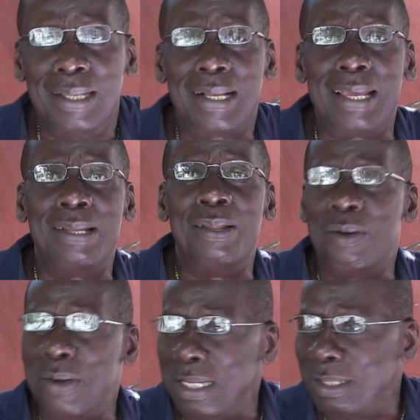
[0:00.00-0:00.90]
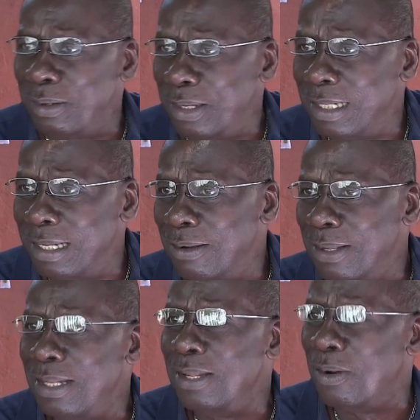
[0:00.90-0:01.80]
because you know what you're doing, you
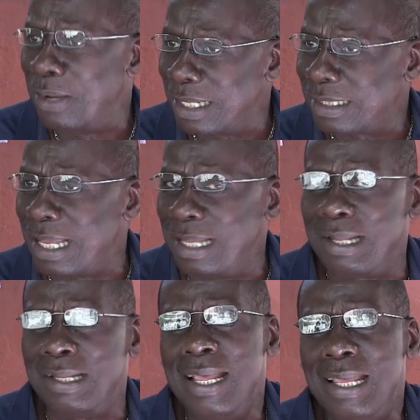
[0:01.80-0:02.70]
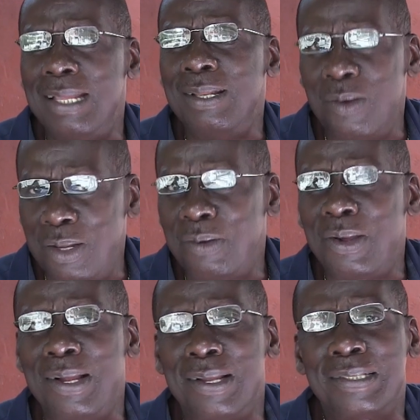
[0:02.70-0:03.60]
know what you're saying, you know the
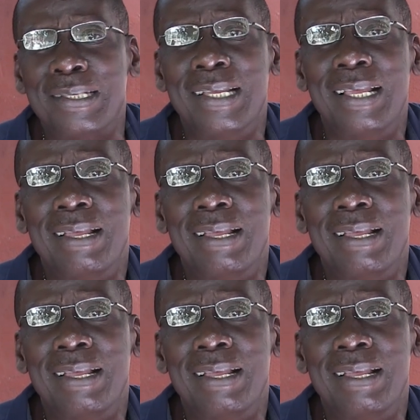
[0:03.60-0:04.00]
works.